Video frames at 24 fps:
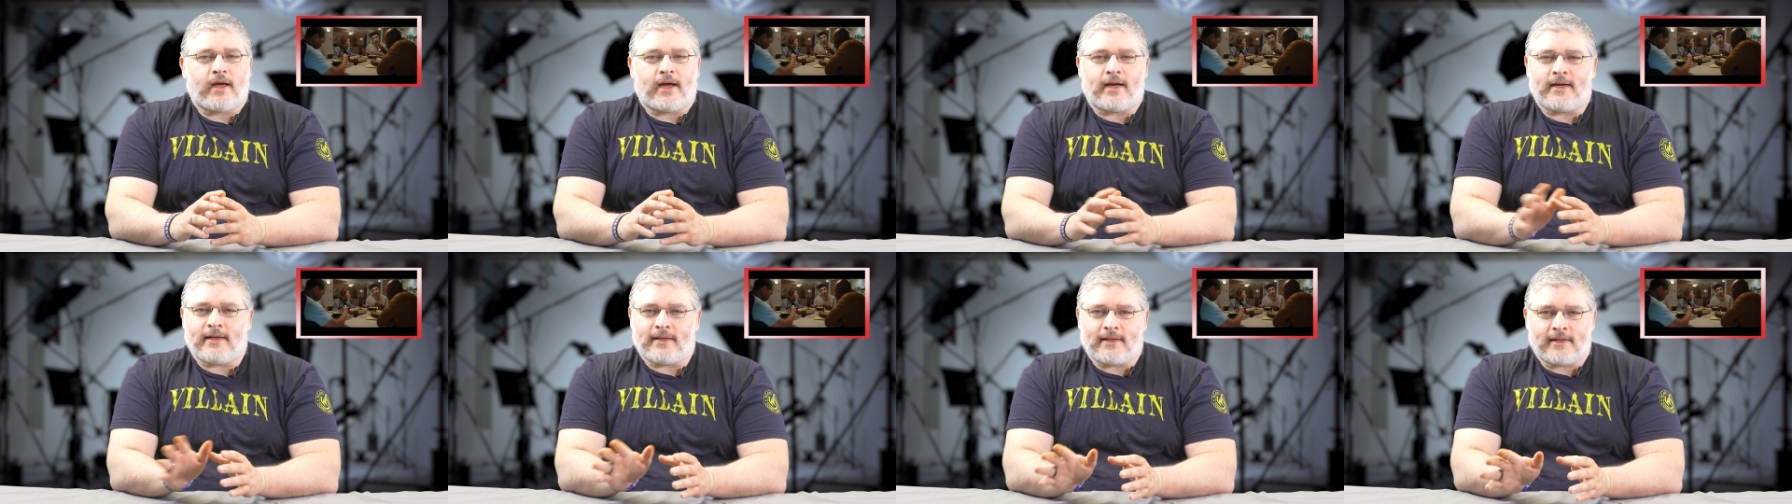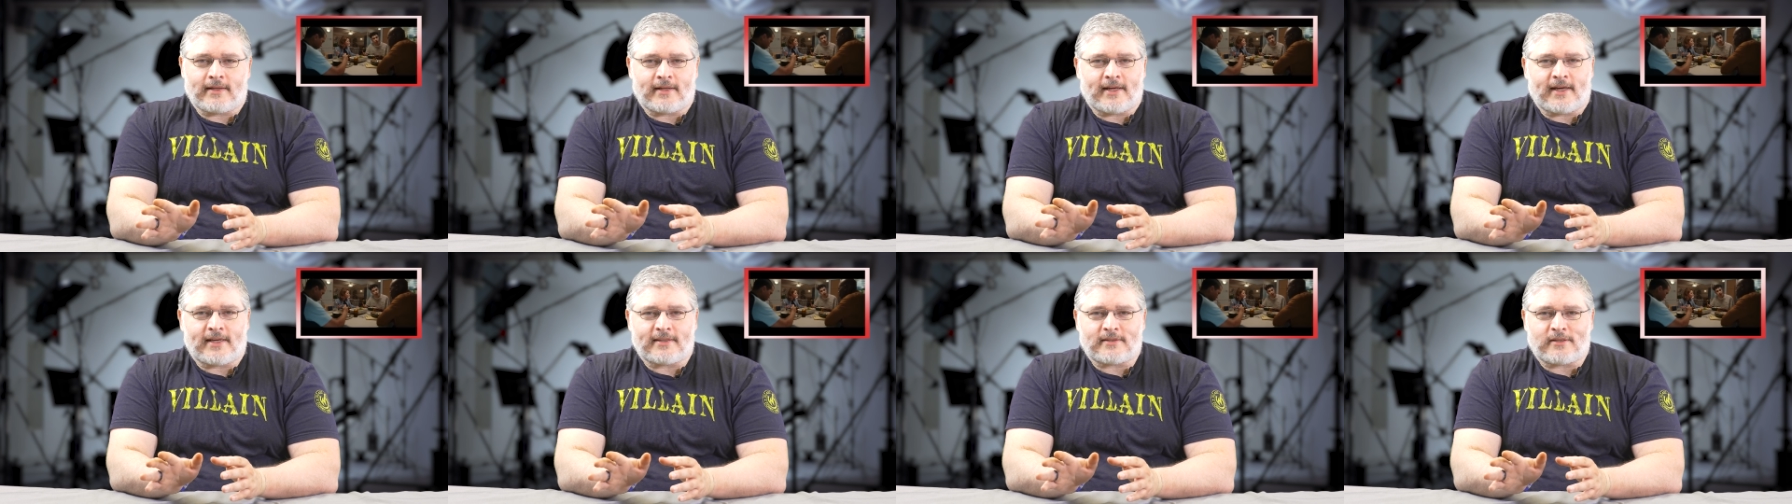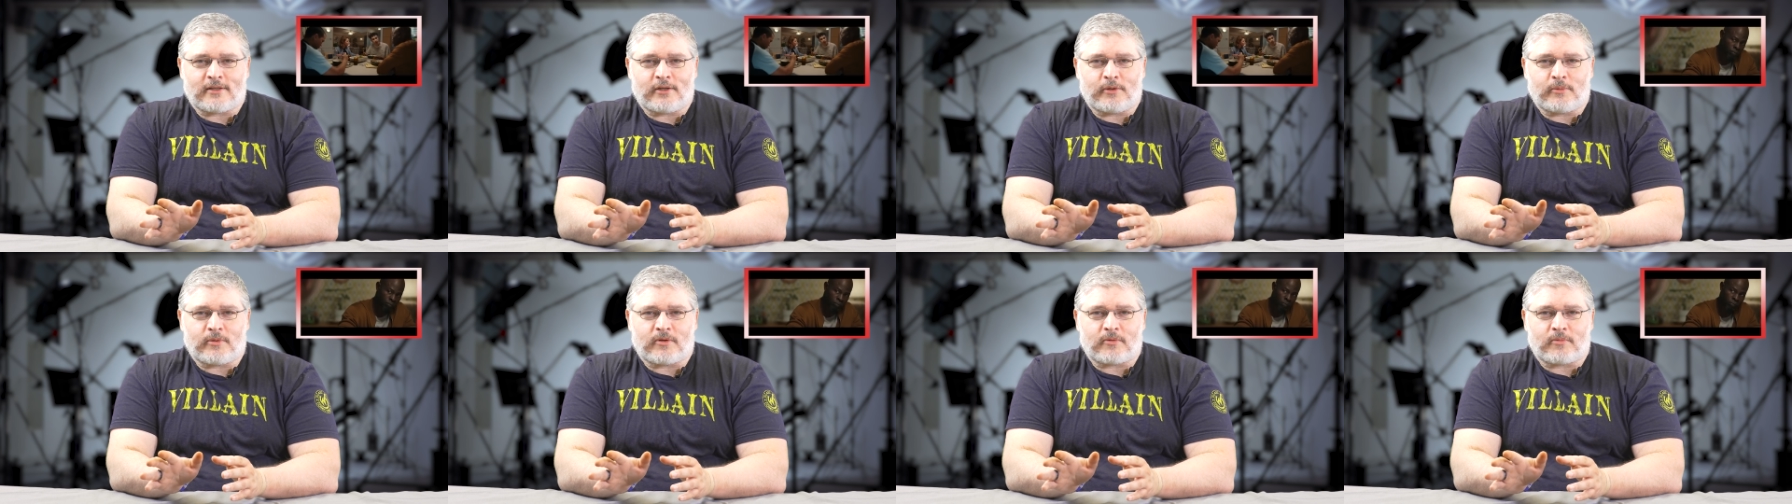Anything that
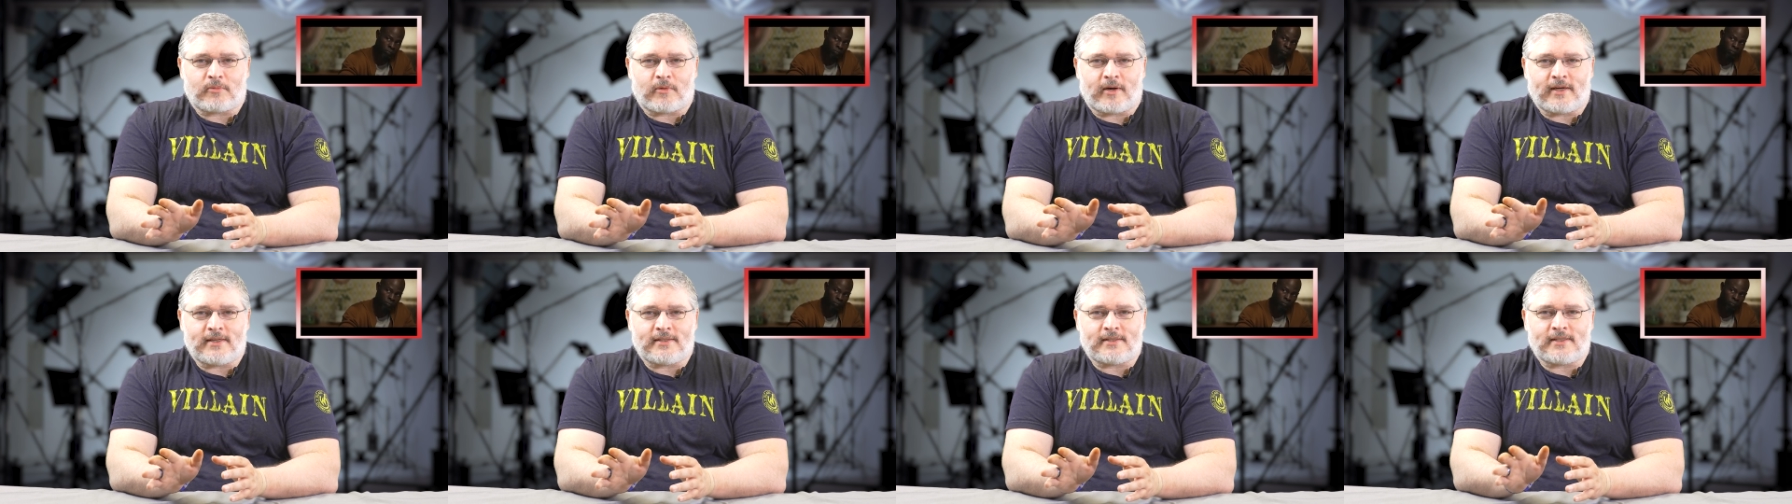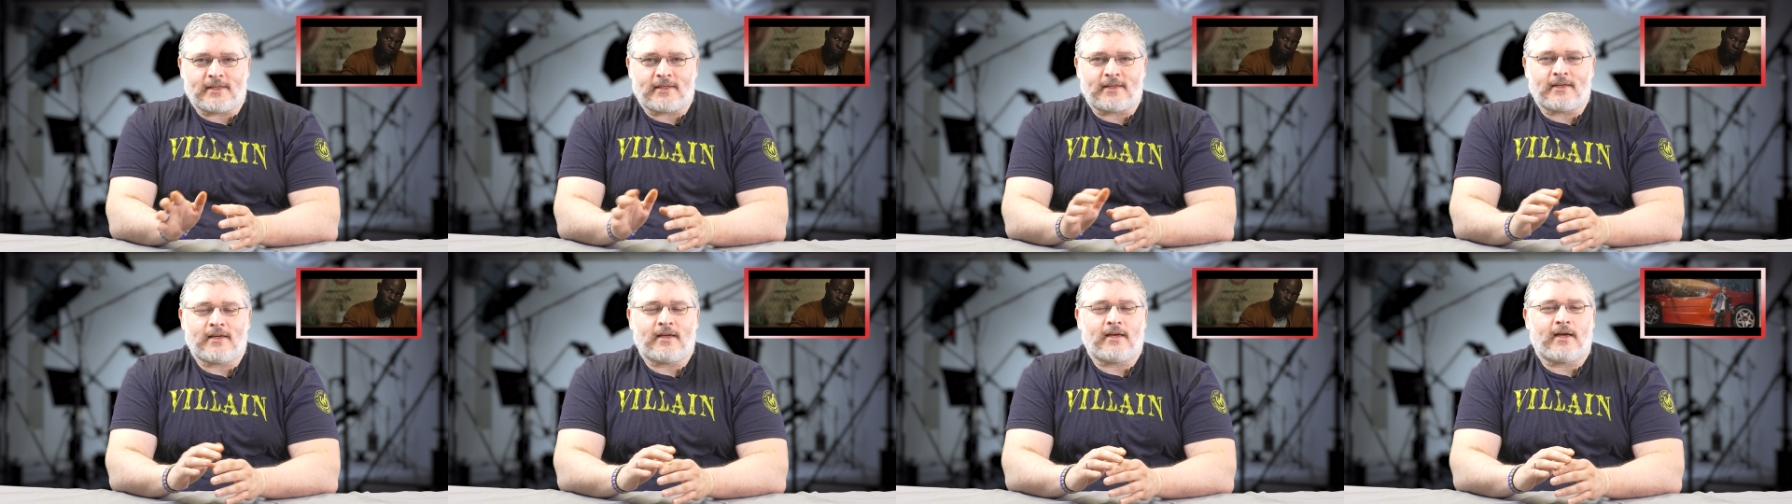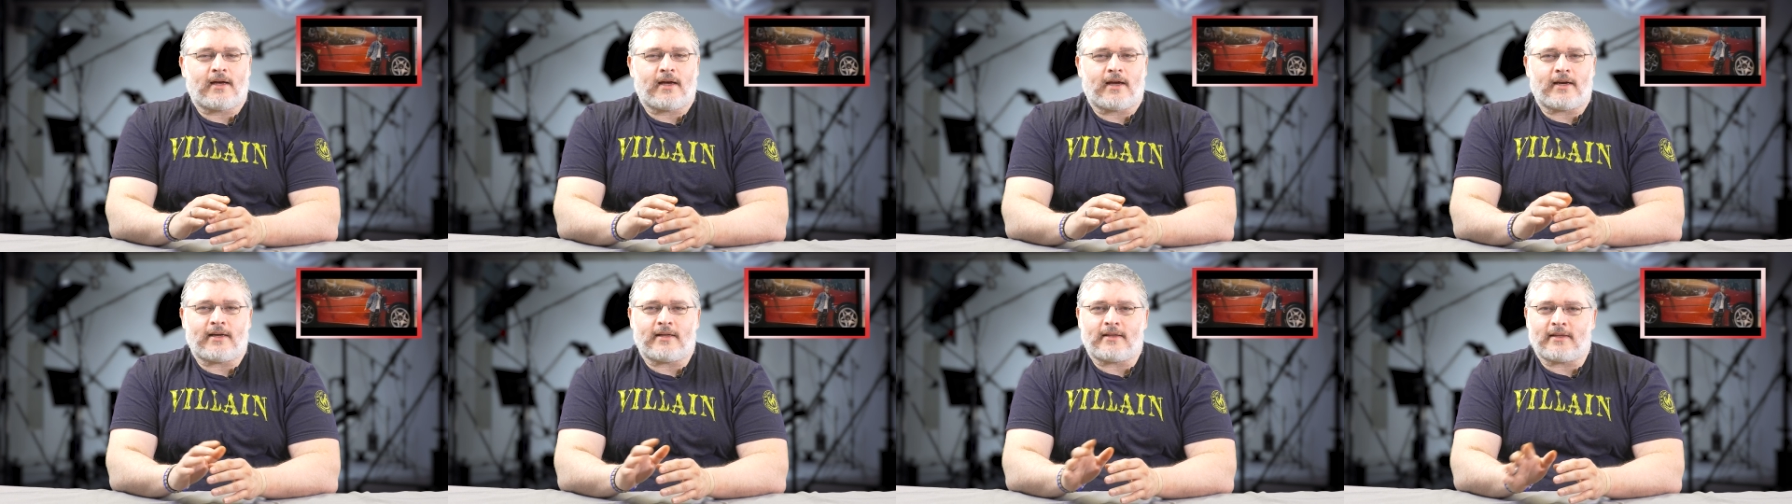has to do with racing,
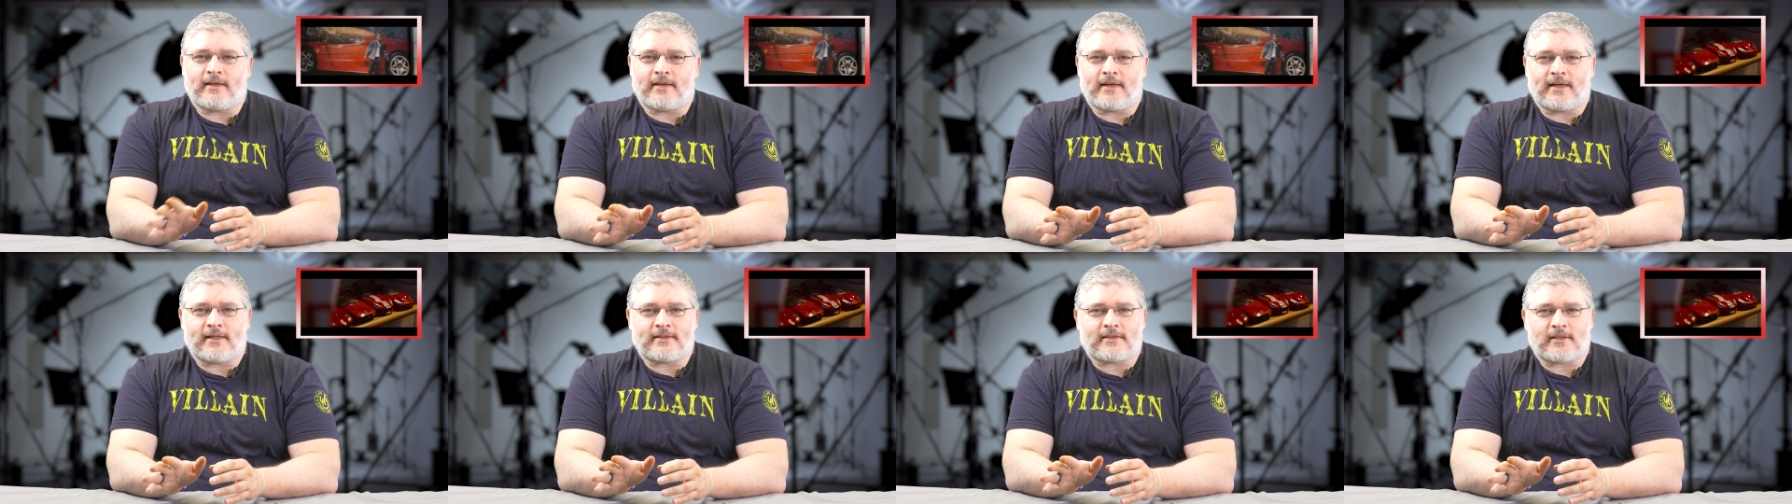anything that